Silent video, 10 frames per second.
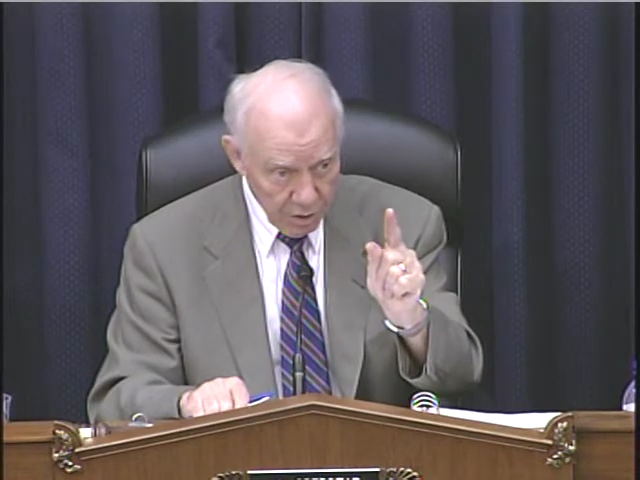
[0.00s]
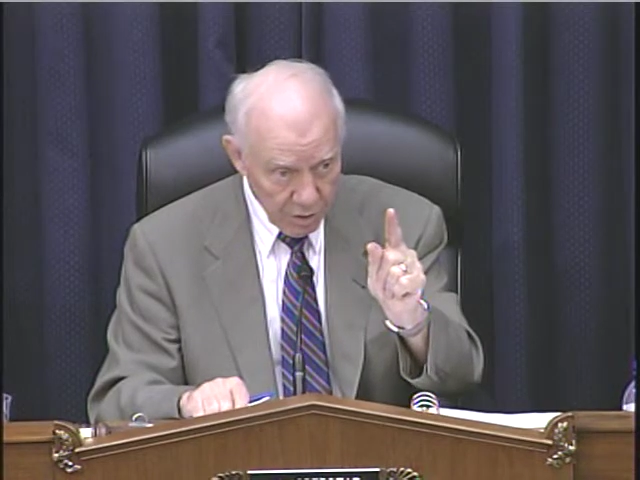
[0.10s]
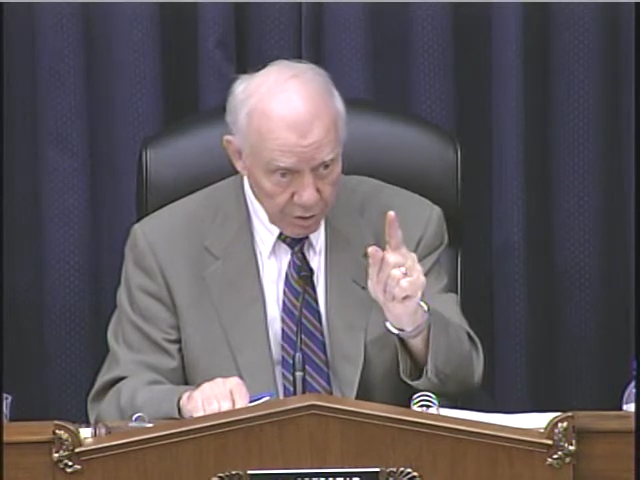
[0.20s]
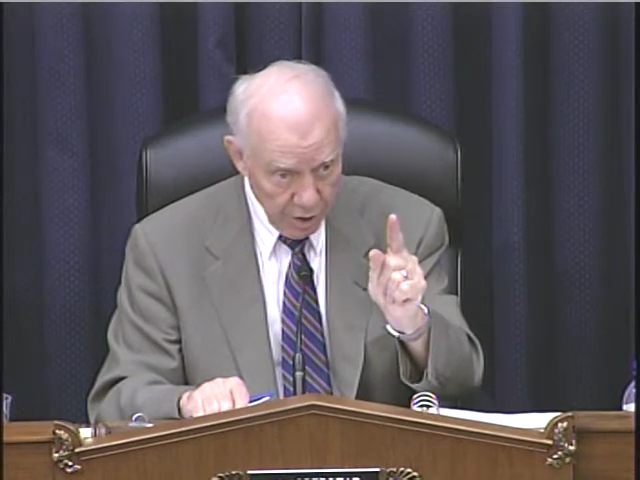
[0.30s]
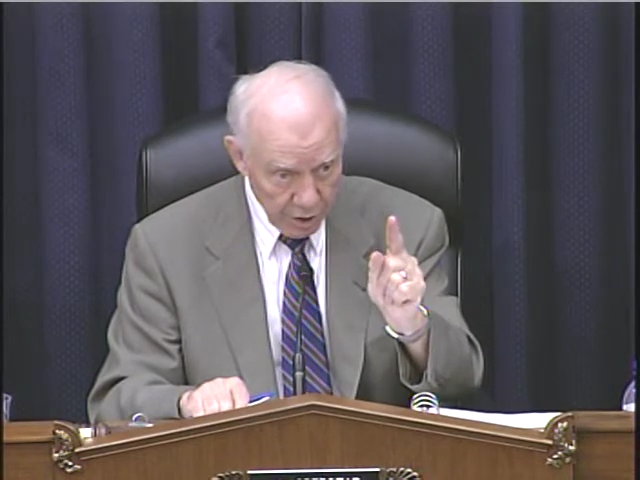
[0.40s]

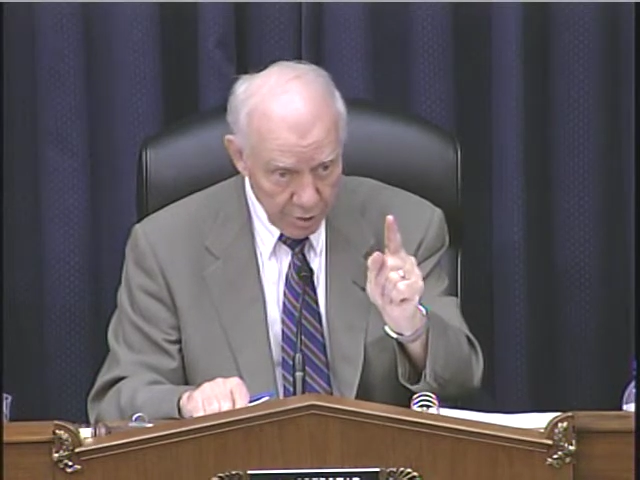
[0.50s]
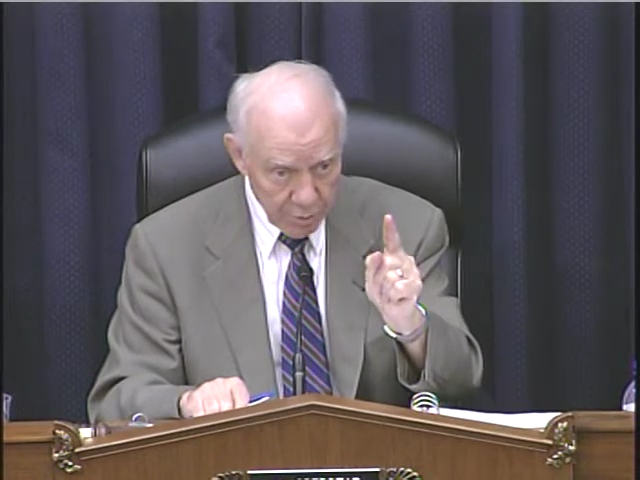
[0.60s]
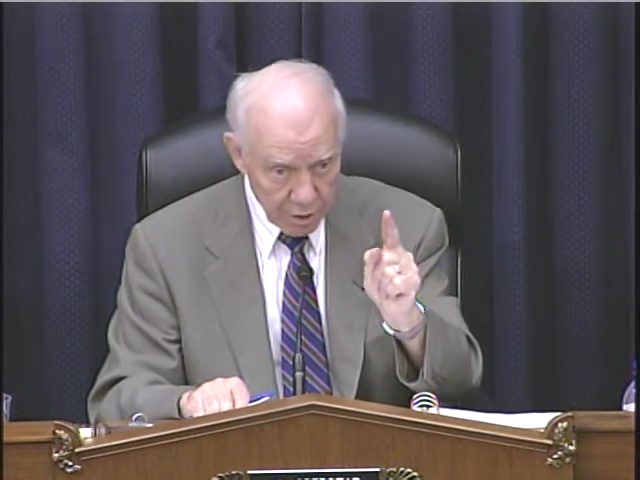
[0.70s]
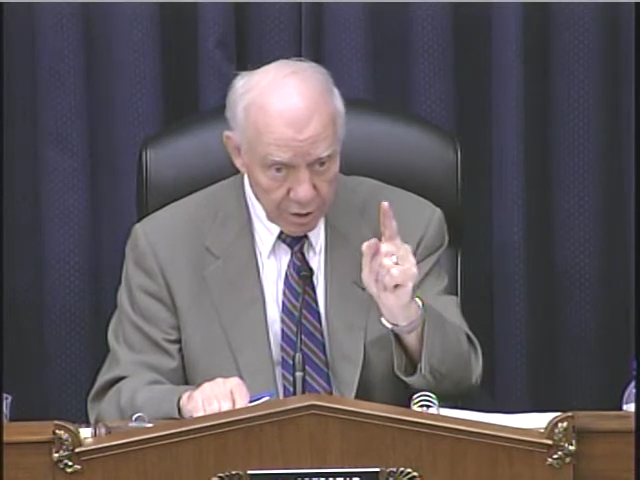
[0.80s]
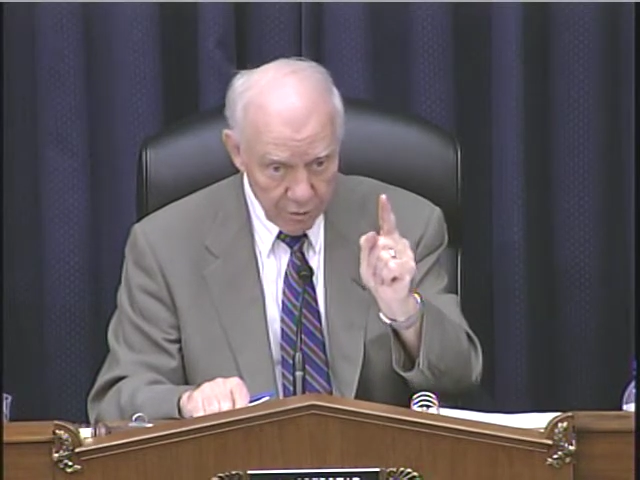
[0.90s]
the
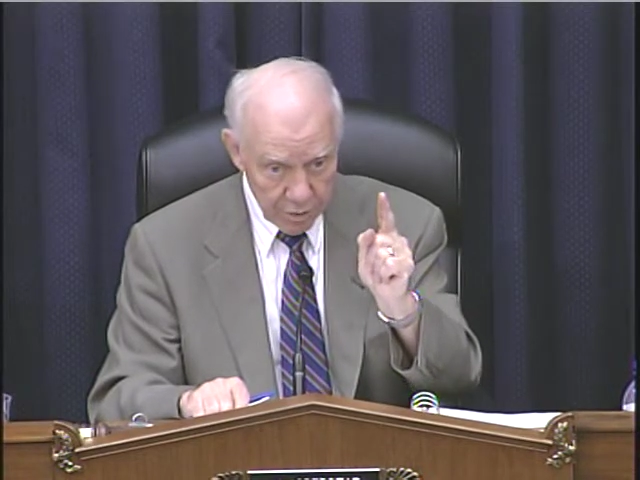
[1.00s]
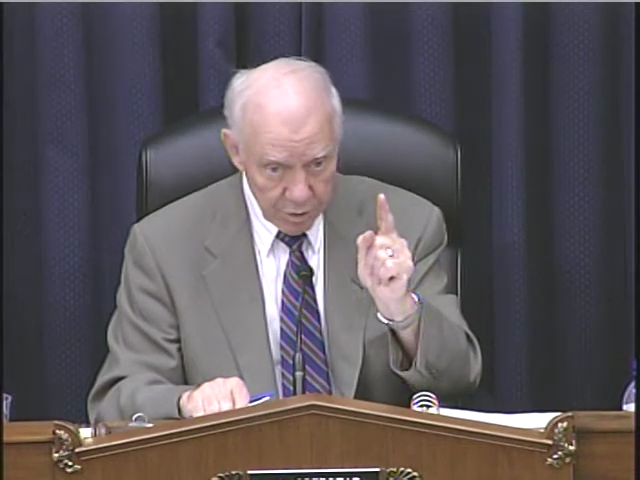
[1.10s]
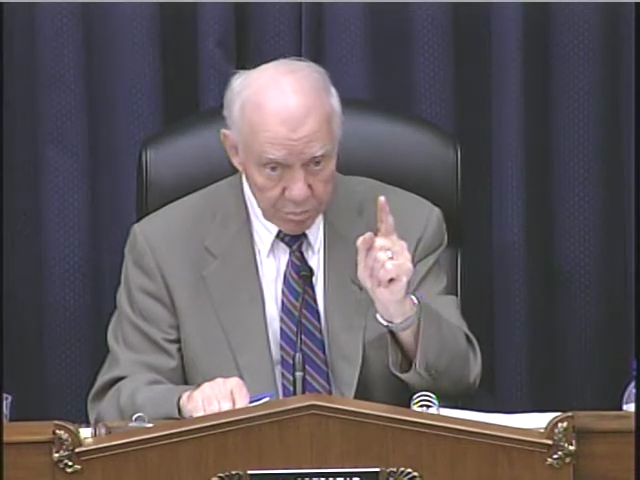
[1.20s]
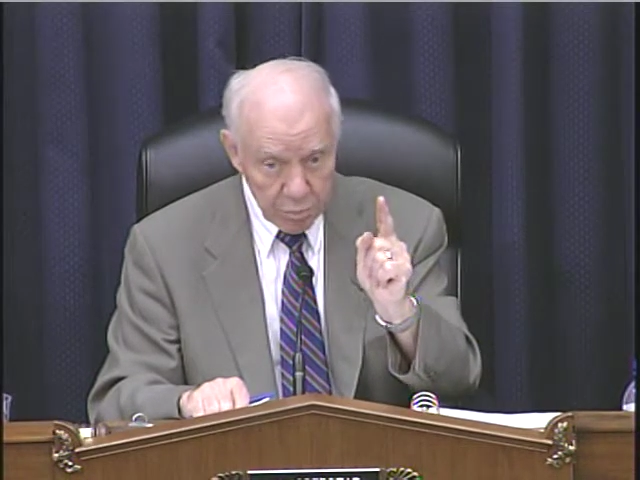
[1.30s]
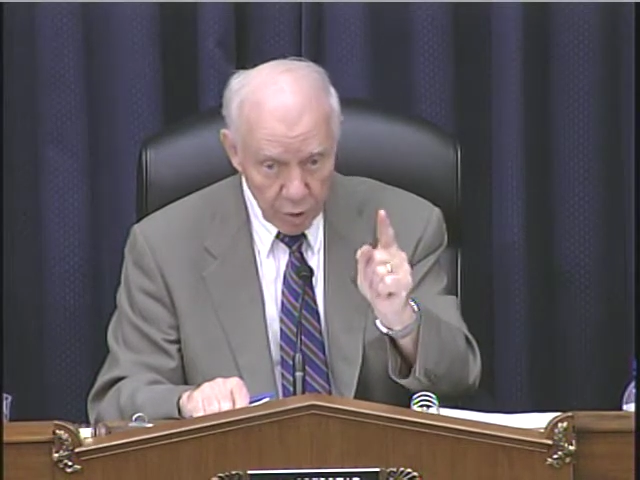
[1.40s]
document of
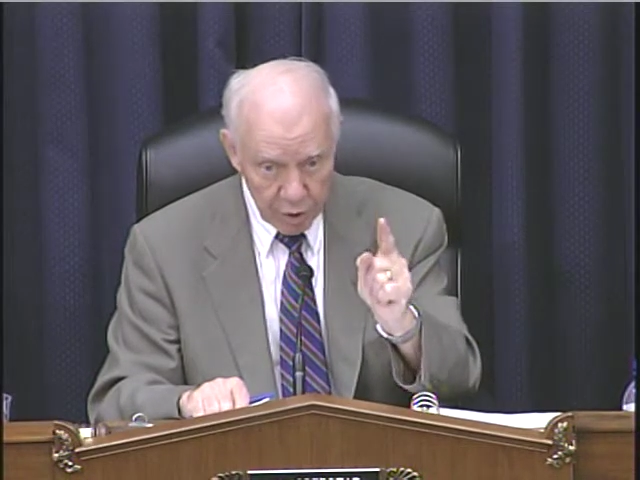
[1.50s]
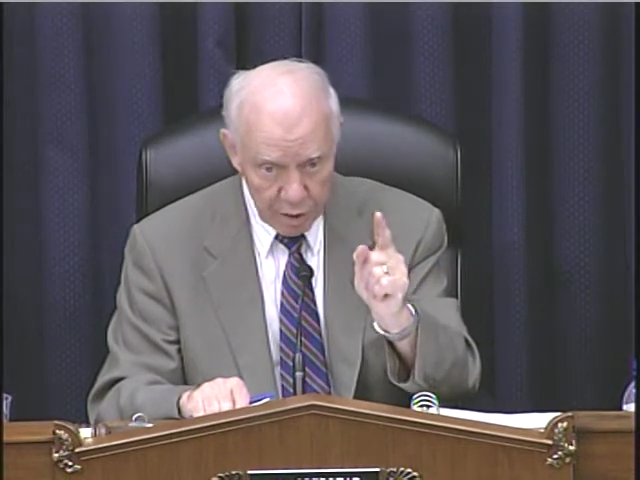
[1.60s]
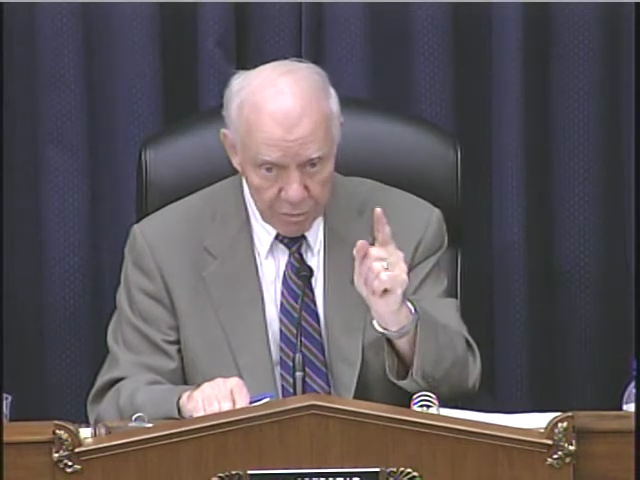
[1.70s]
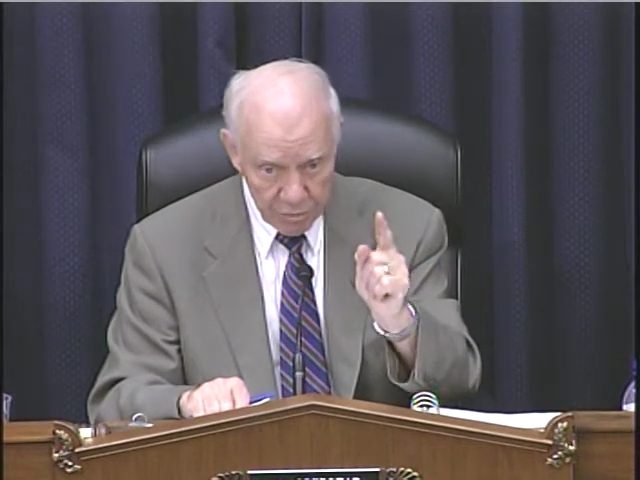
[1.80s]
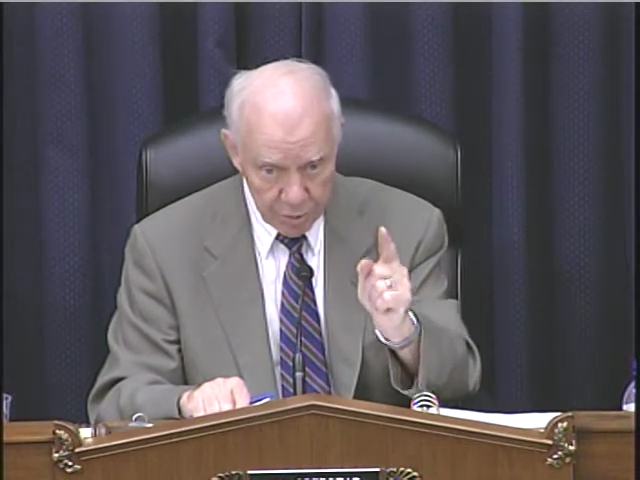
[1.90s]
the
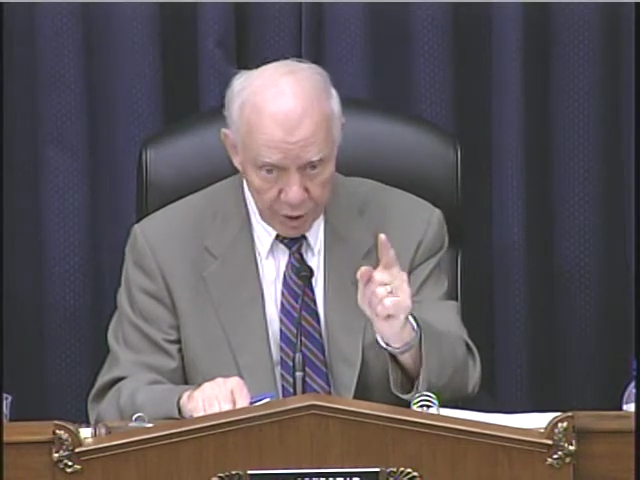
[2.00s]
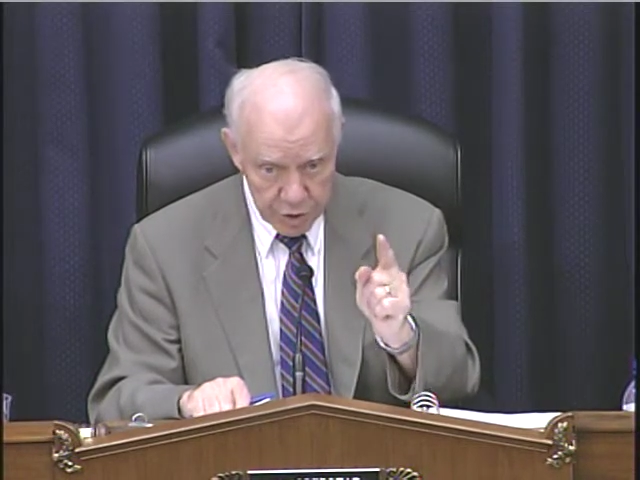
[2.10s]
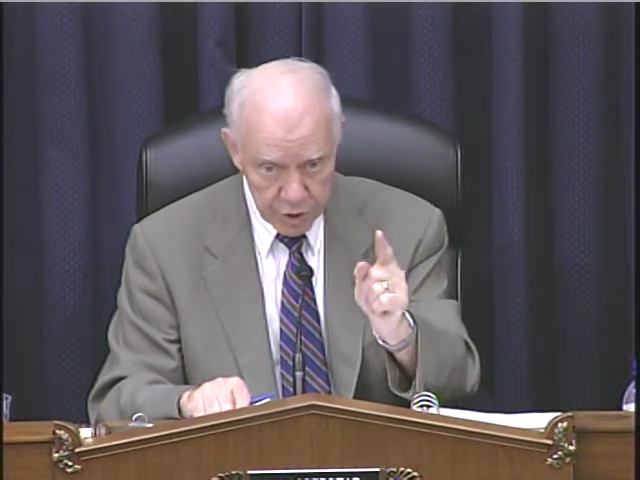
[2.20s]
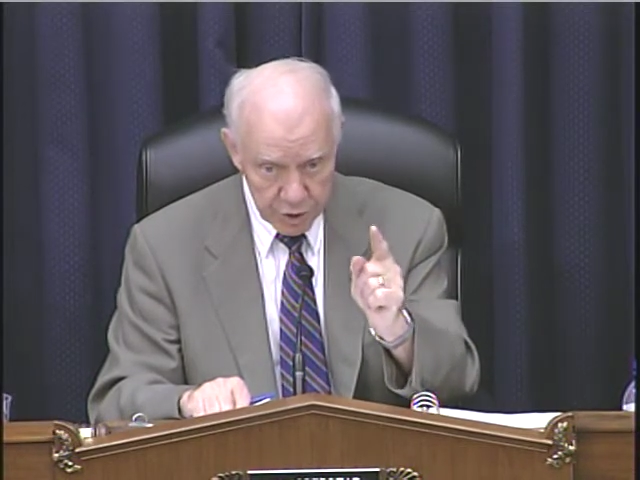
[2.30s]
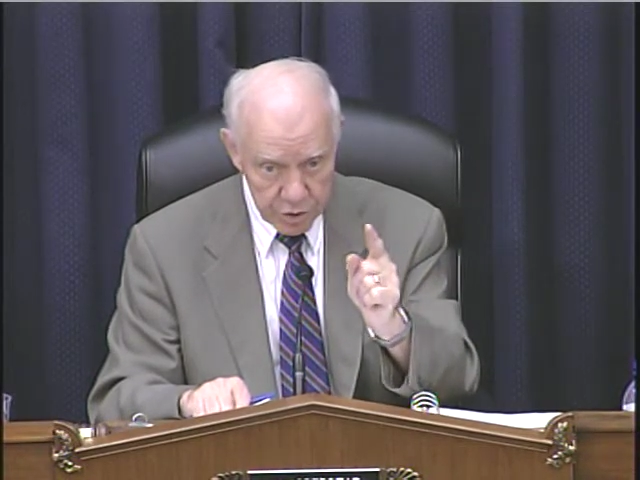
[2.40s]
program of
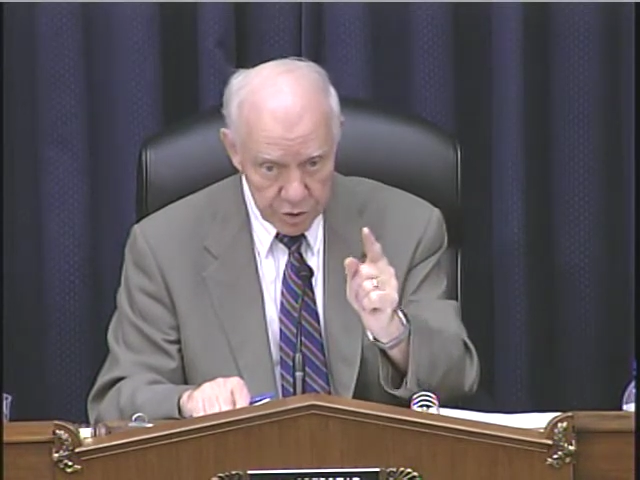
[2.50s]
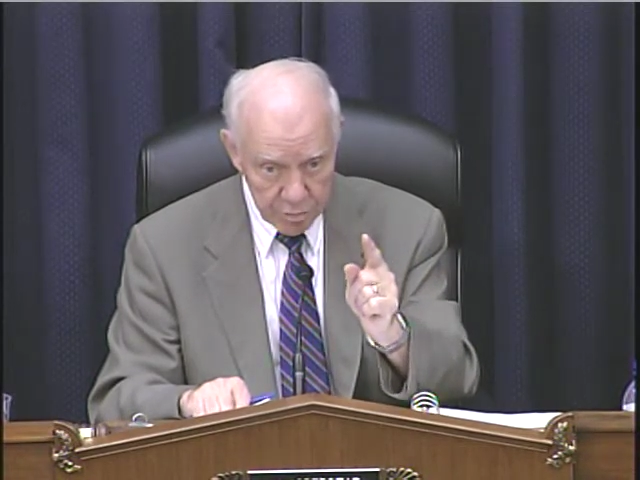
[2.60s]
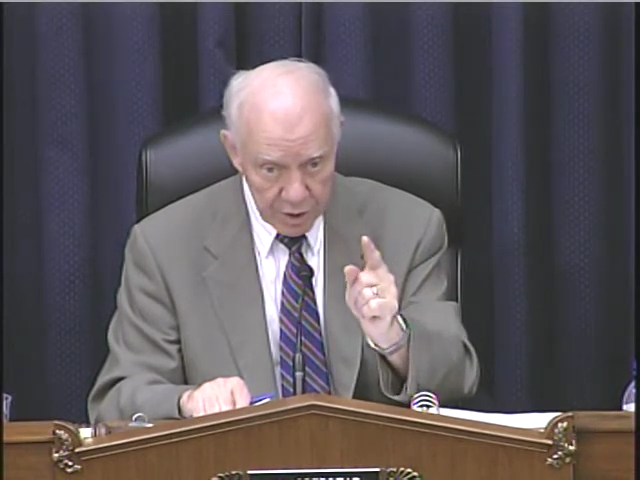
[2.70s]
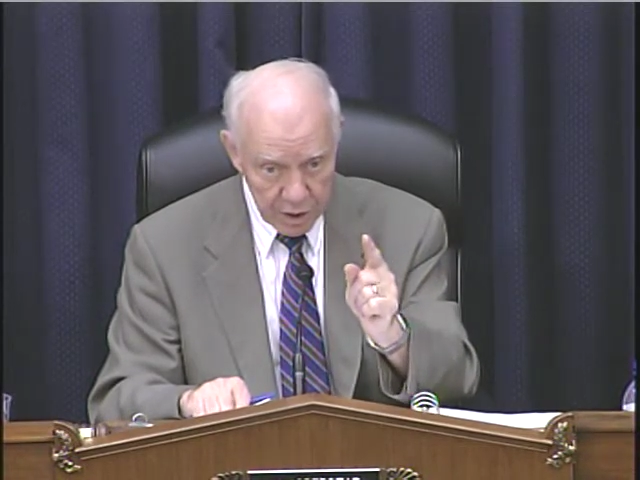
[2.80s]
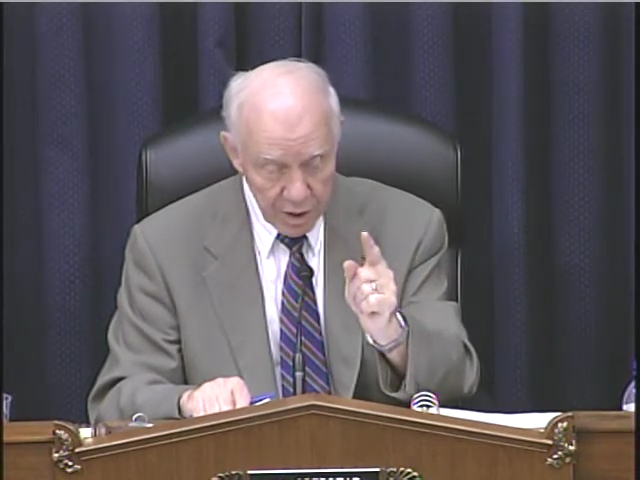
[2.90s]
projects to
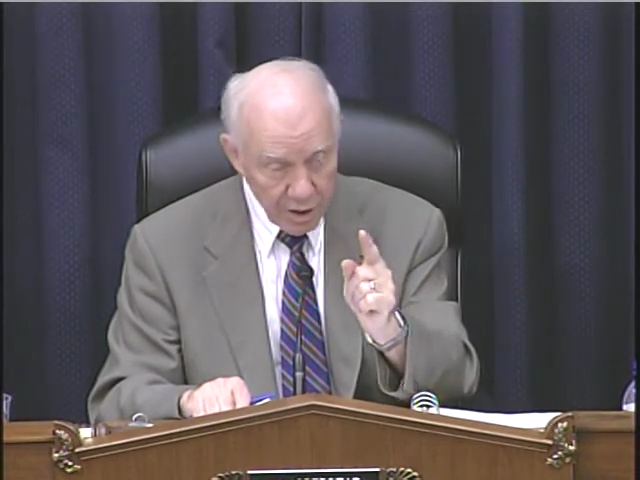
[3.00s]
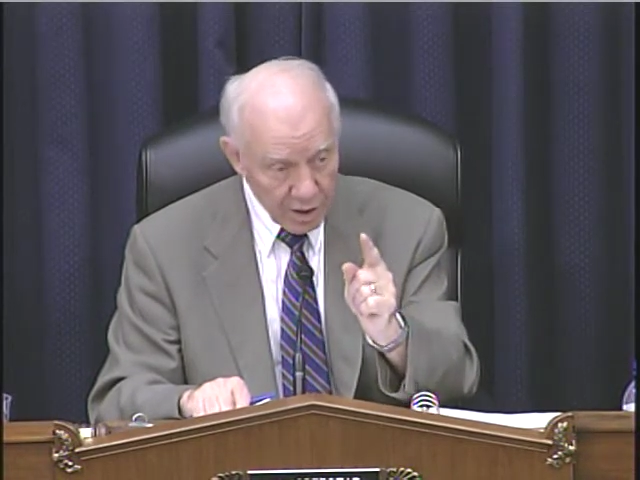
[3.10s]
be